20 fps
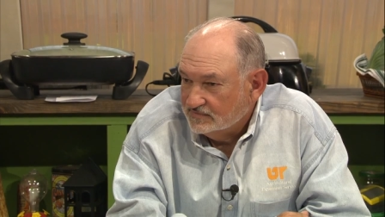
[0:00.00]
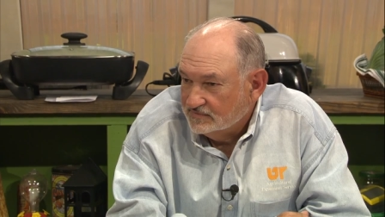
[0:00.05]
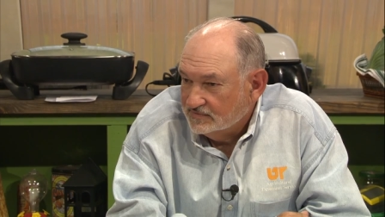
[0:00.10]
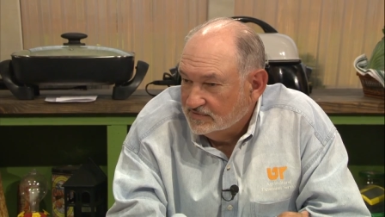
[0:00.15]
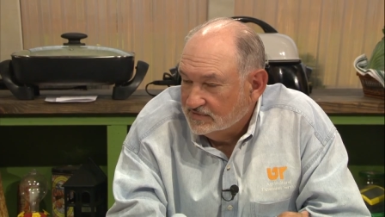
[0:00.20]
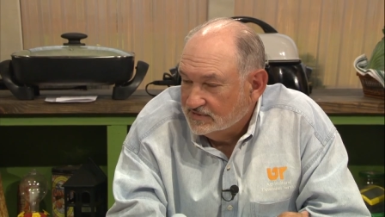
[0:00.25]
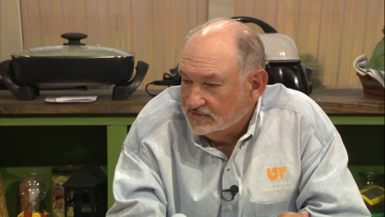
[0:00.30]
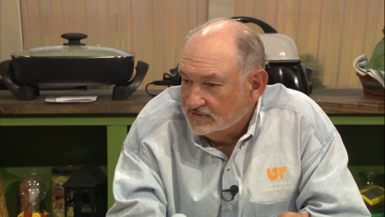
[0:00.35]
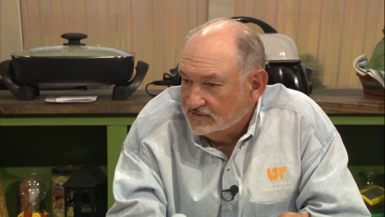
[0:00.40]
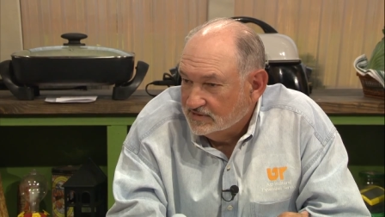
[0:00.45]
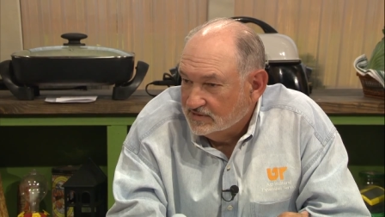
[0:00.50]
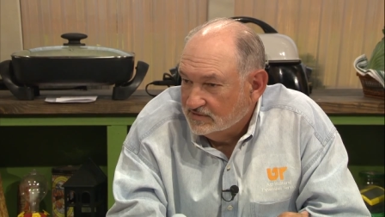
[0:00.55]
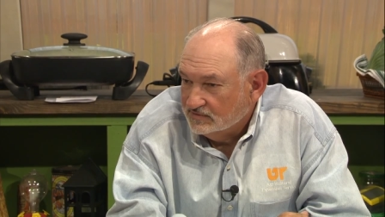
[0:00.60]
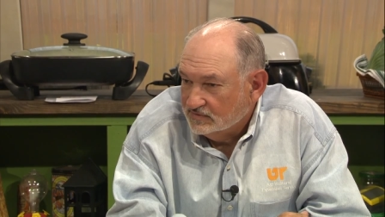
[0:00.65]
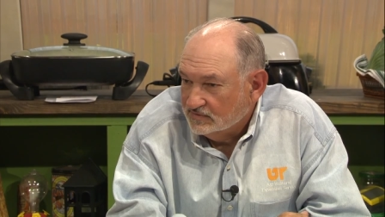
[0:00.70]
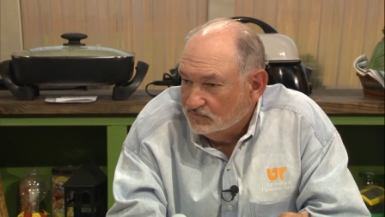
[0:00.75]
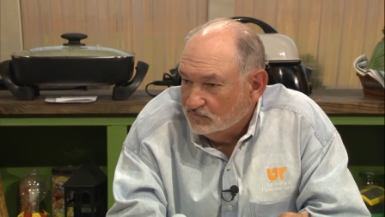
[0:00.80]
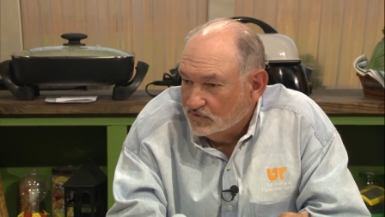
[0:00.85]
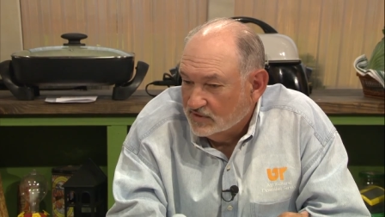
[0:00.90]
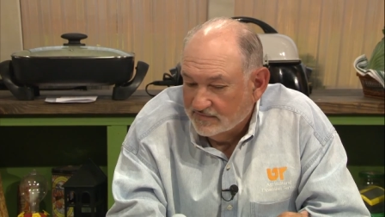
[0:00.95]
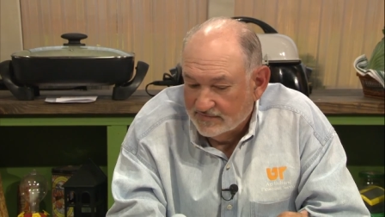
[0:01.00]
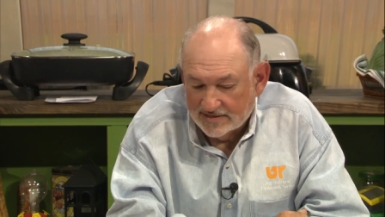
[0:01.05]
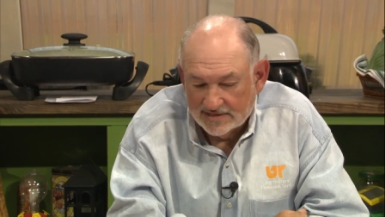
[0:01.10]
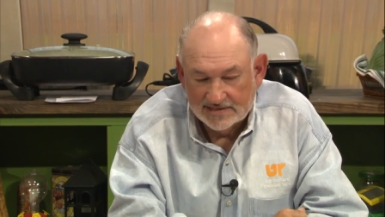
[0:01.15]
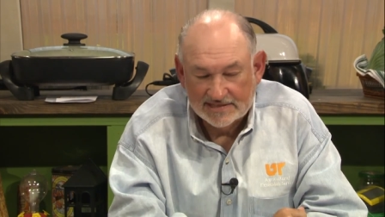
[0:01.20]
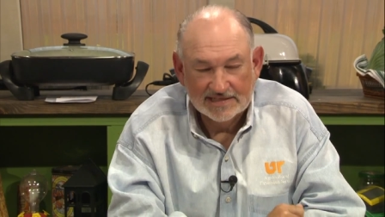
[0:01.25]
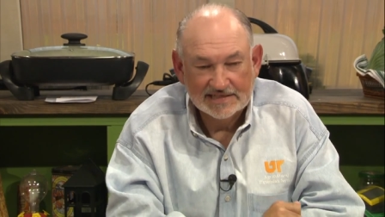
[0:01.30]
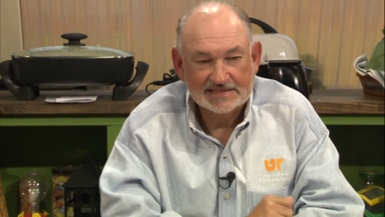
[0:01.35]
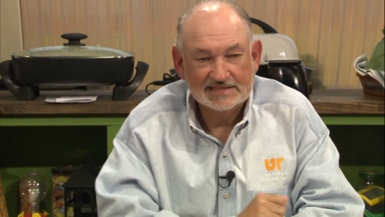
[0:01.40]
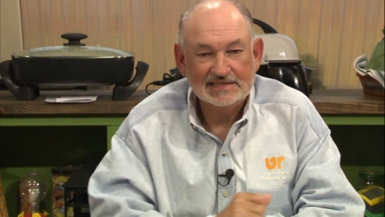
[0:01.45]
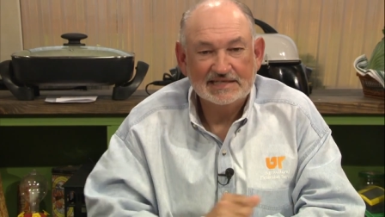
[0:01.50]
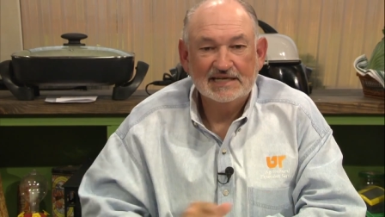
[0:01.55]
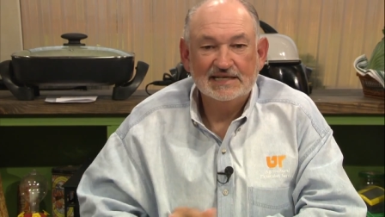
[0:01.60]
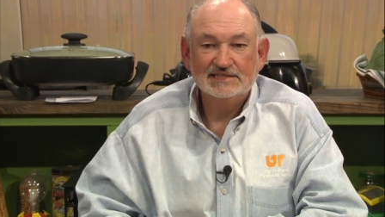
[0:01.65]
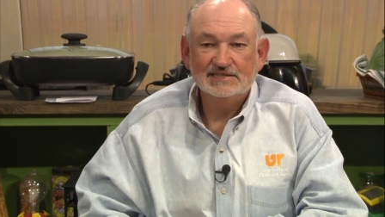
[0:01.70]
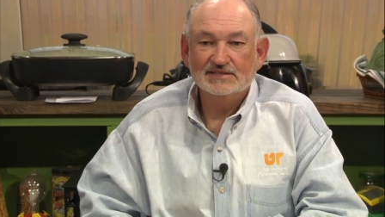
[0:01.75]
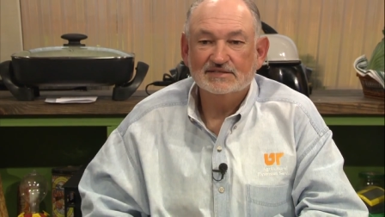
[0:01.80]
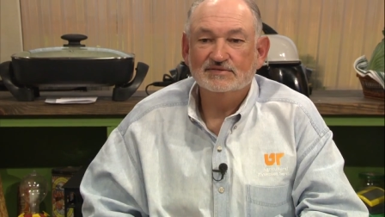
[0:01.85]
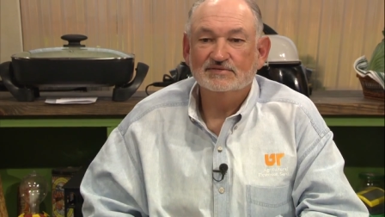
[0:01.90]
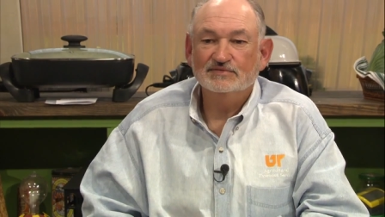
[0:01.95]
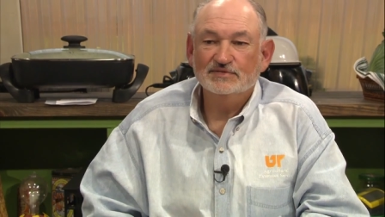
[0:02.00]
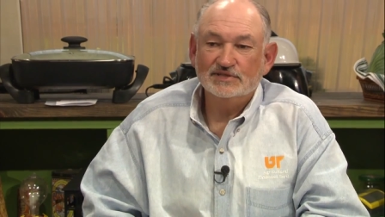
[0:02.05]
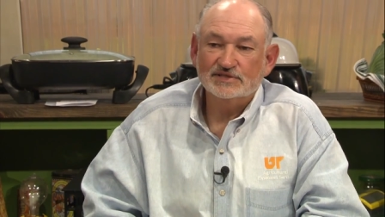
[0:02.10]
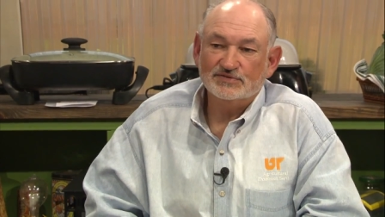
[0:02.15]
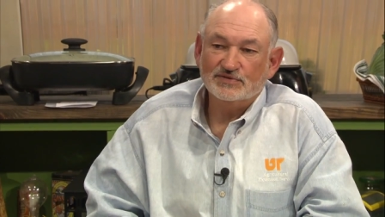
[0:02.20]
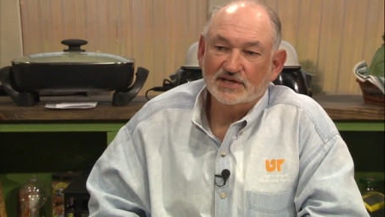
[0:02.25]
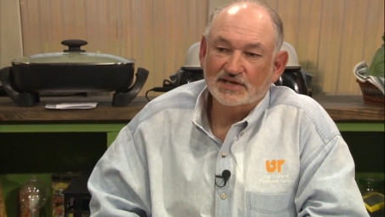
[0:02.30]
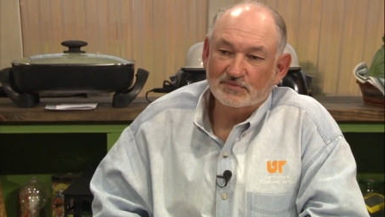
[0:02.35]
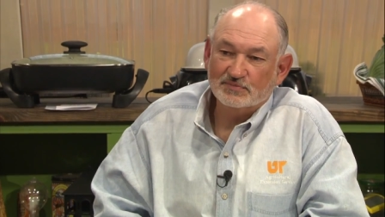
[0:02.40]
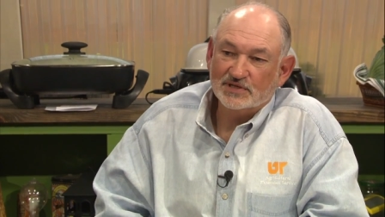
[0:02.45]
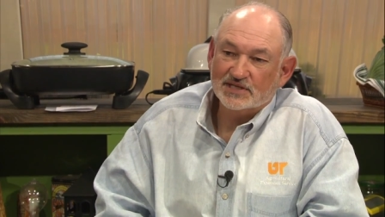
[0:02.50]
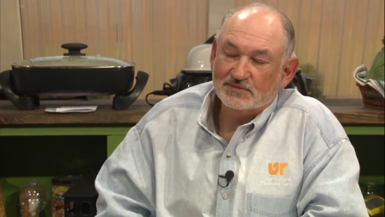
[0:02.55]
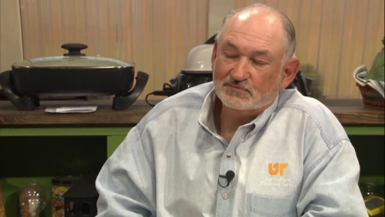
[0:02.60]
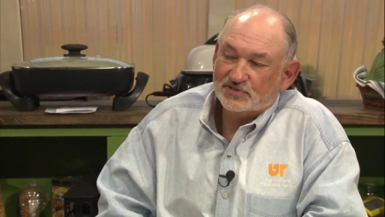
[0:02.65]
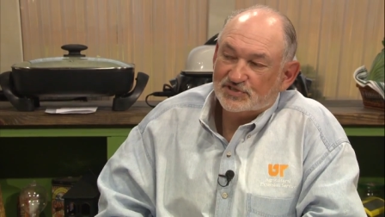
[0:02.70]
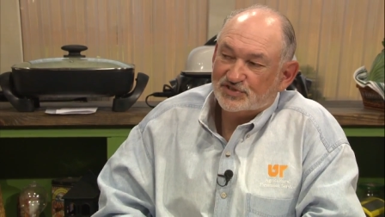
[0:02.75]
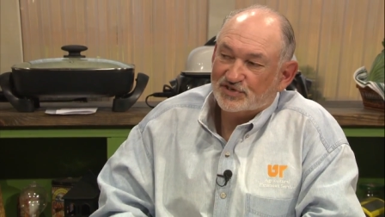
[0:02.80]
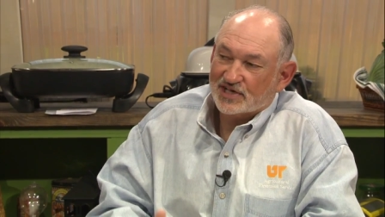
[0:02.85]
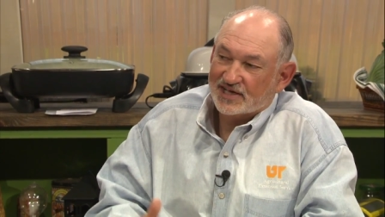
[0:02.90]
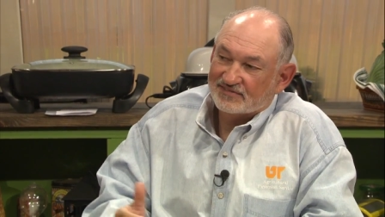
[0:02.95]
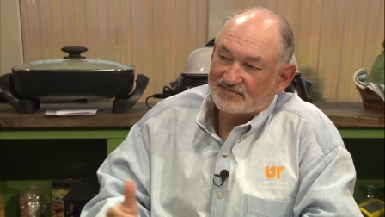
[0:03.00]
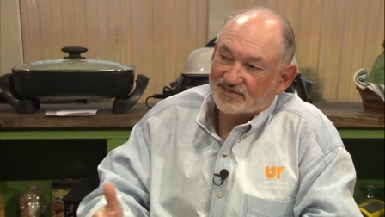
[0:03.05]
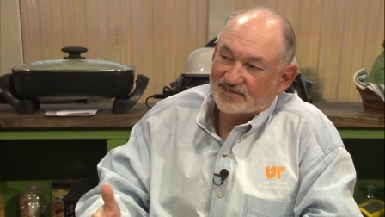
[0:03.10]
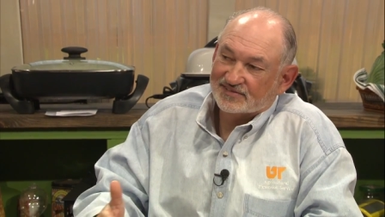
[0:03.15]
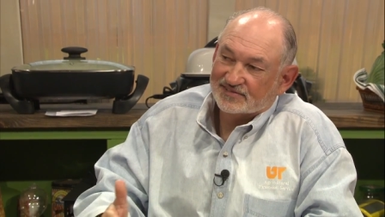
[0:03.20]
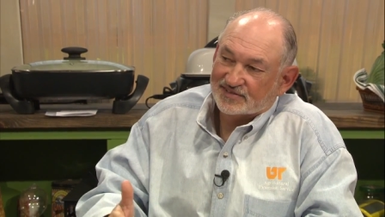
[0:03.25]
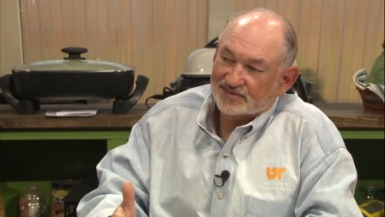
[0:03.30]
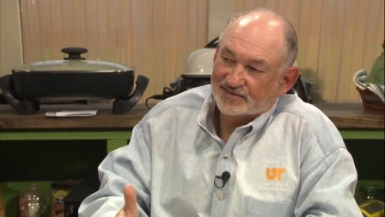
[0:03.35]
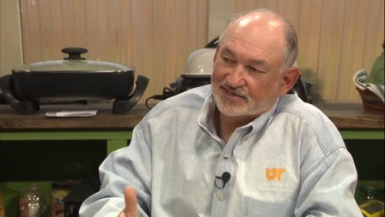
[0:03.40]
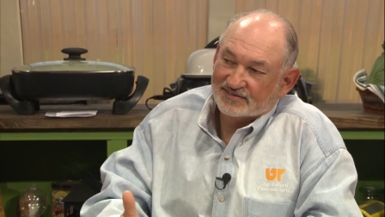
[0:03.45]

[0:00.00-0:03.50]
is it one of the insecticides that's recommended, but you have to you